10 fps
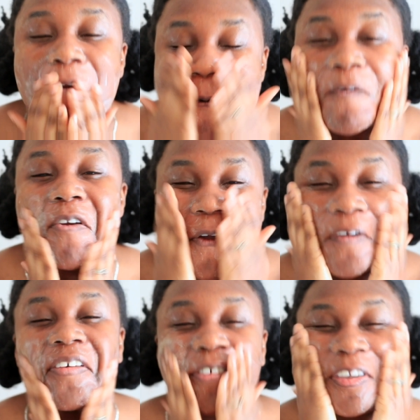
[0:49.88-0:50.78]

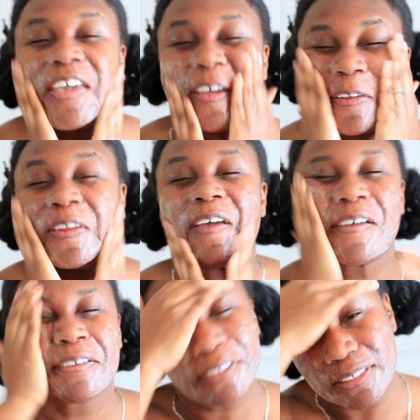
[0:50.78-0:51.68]
purifying tea tree
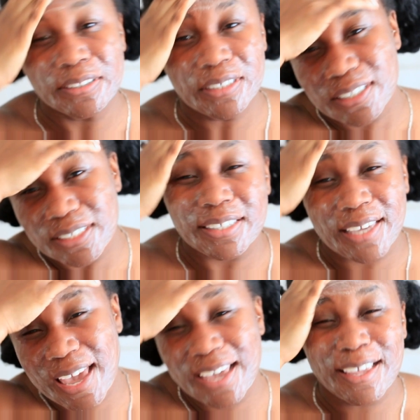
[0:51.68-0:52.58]
oil from the
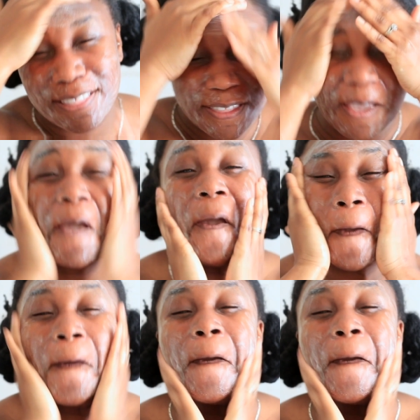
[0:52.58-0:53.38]
foothills